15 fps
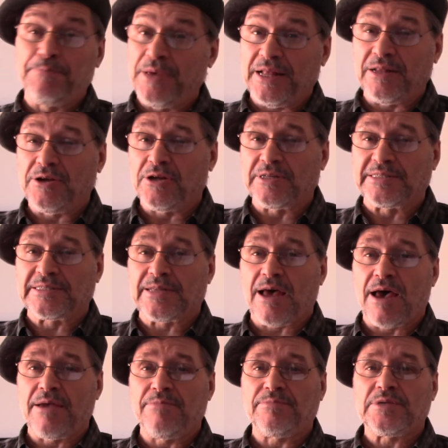billion
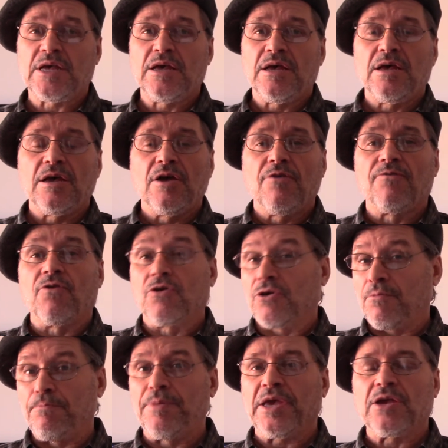times for the
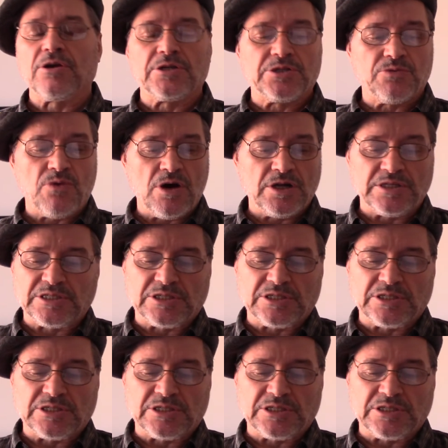biggest one.